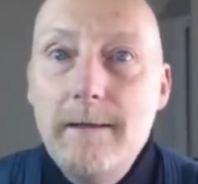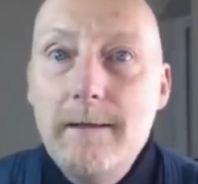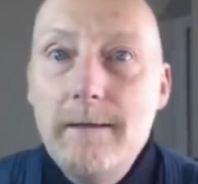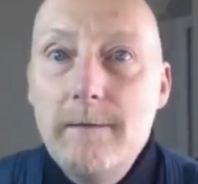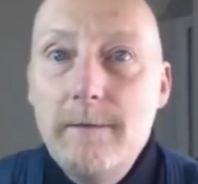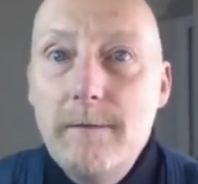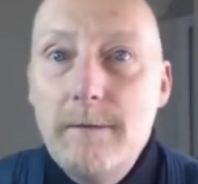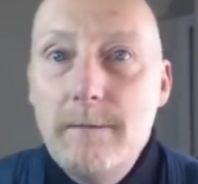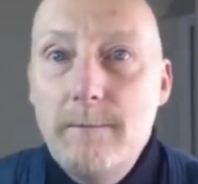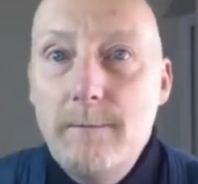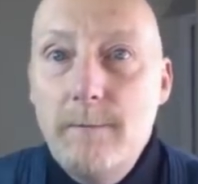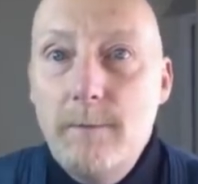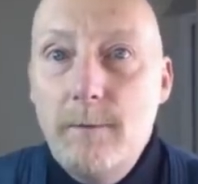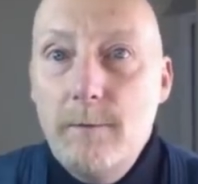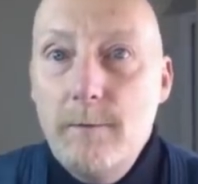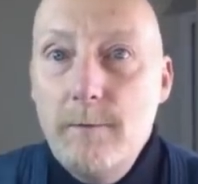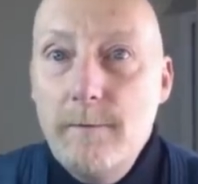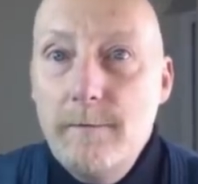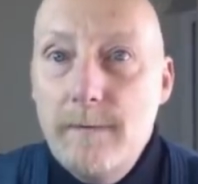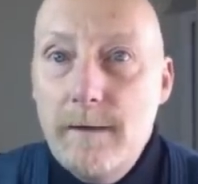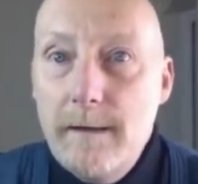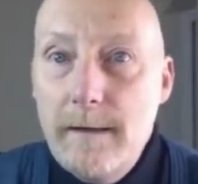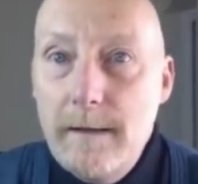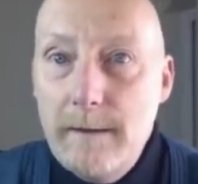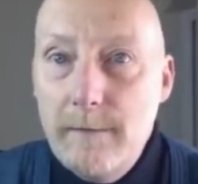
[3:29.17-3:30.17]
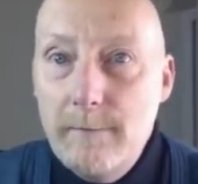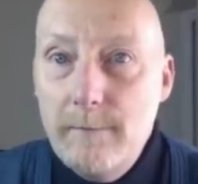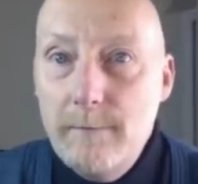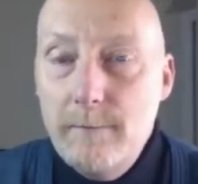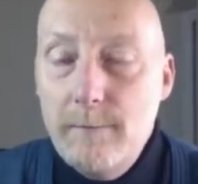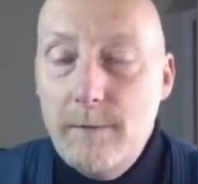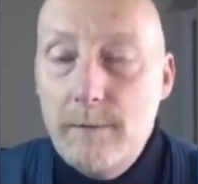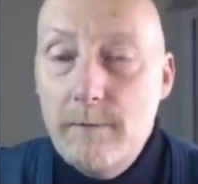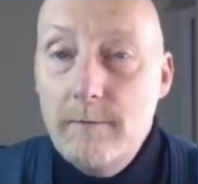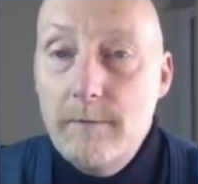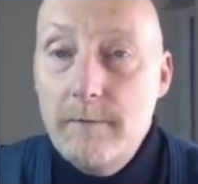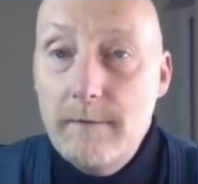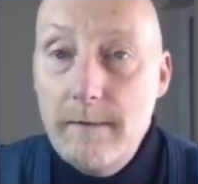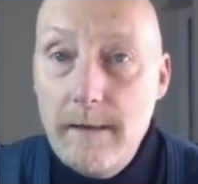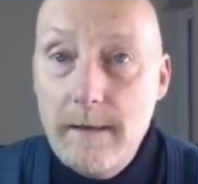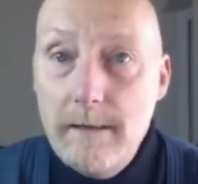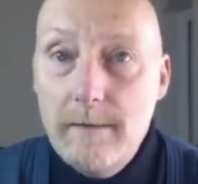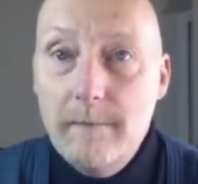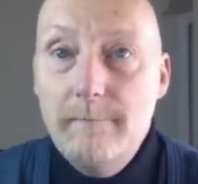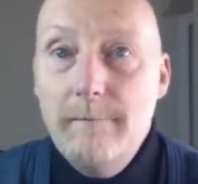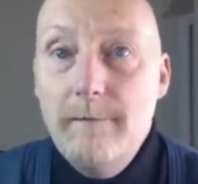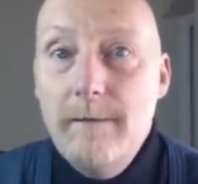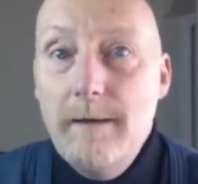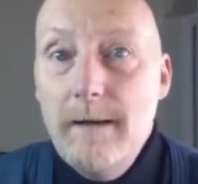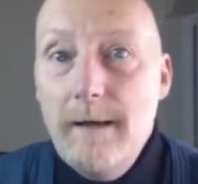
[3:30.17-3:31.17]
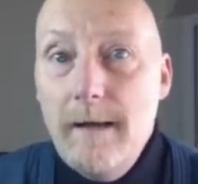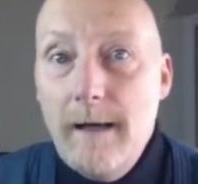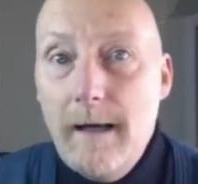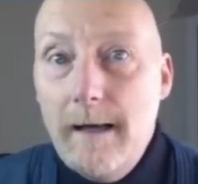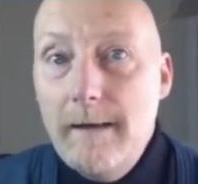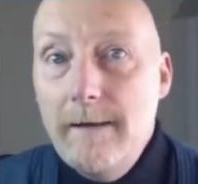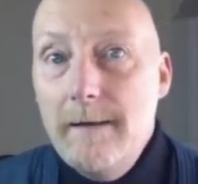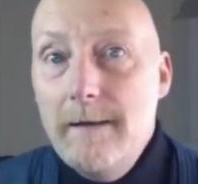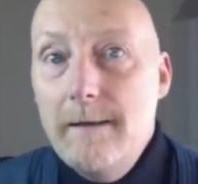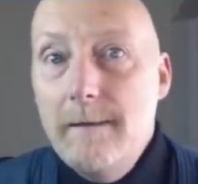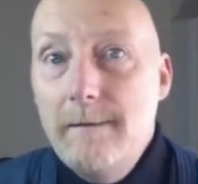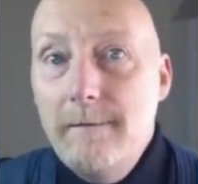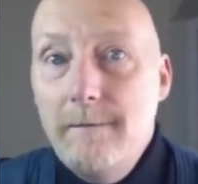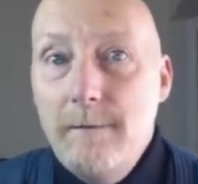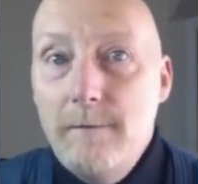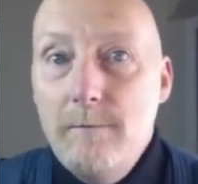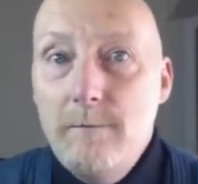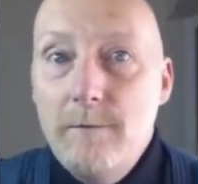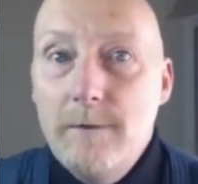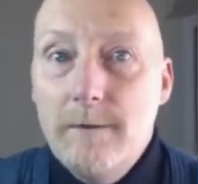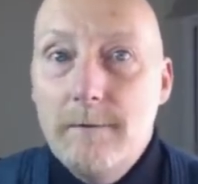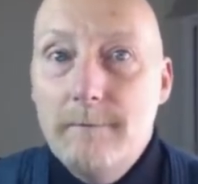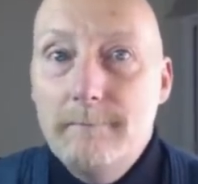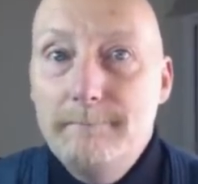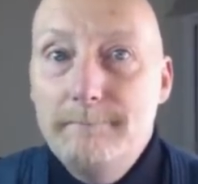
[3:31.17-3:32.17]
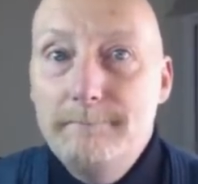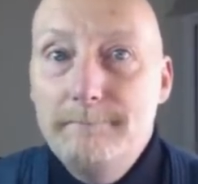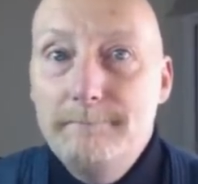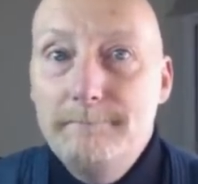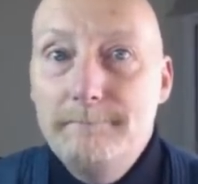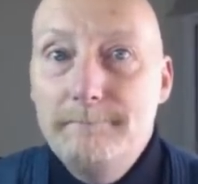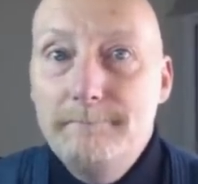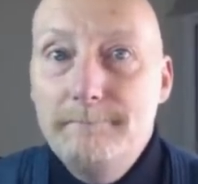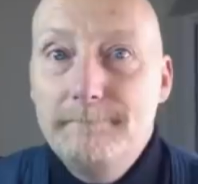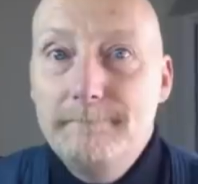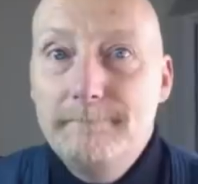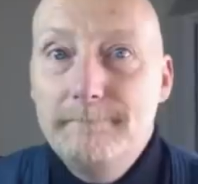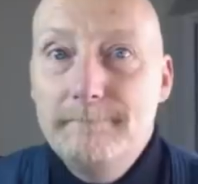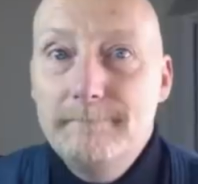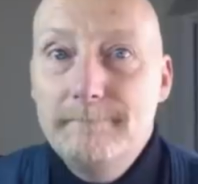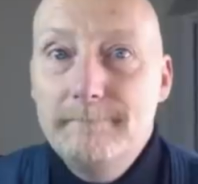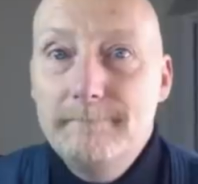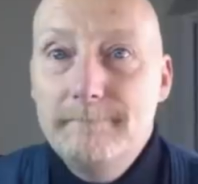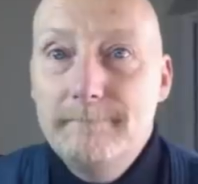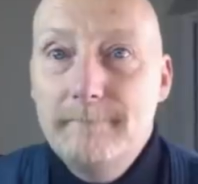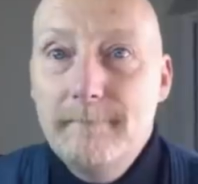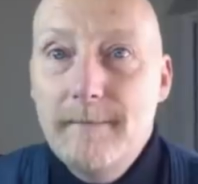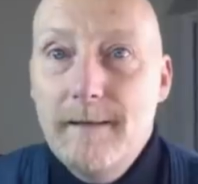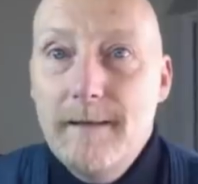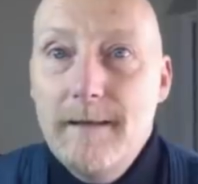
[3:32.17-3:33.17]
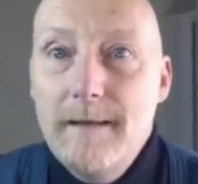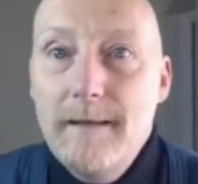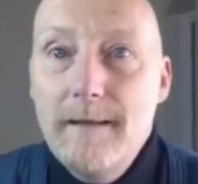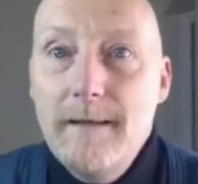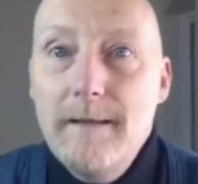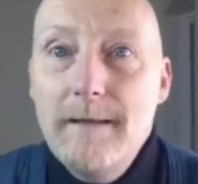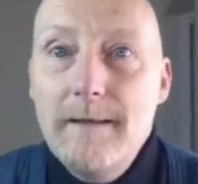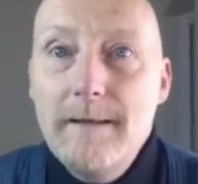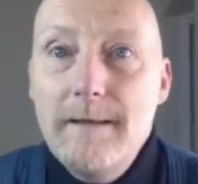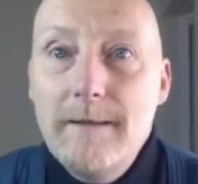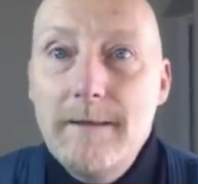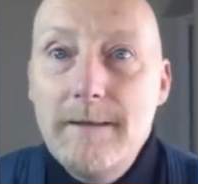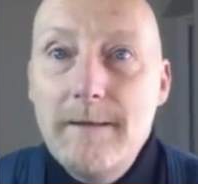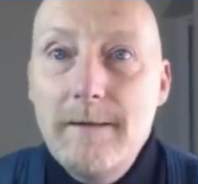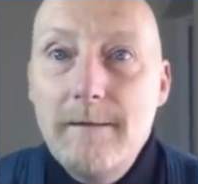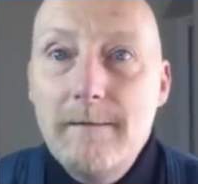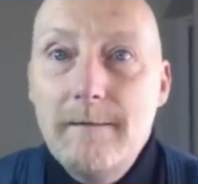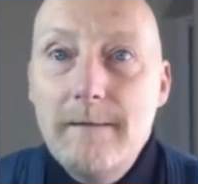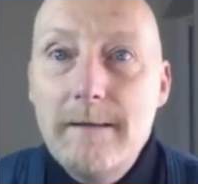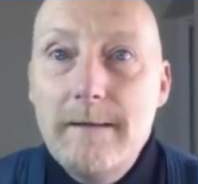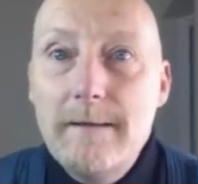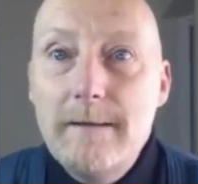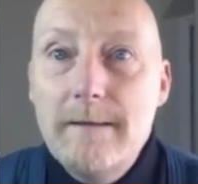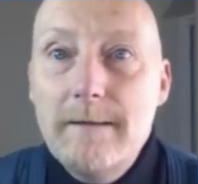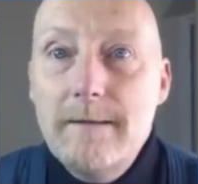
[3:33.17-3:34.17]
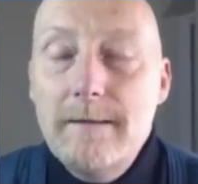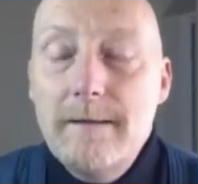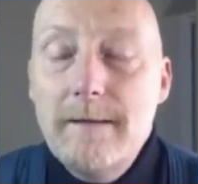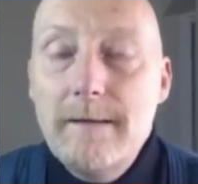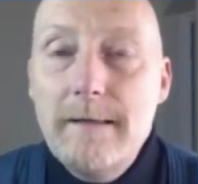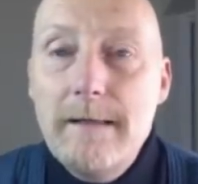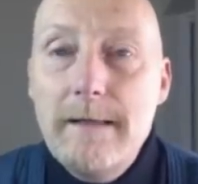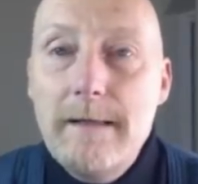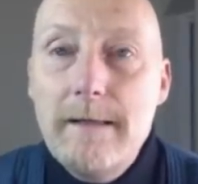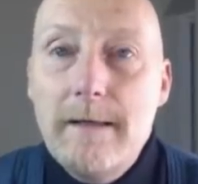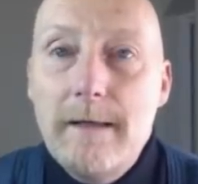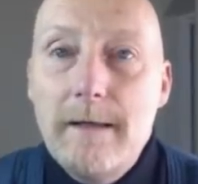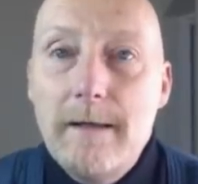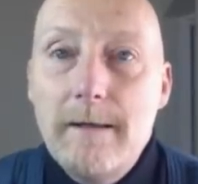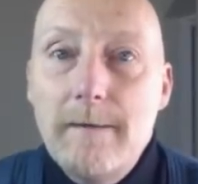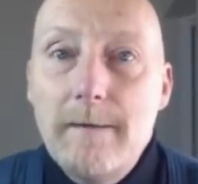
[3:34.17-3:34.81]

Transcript: to improve their health both now and in the future. Certainly the study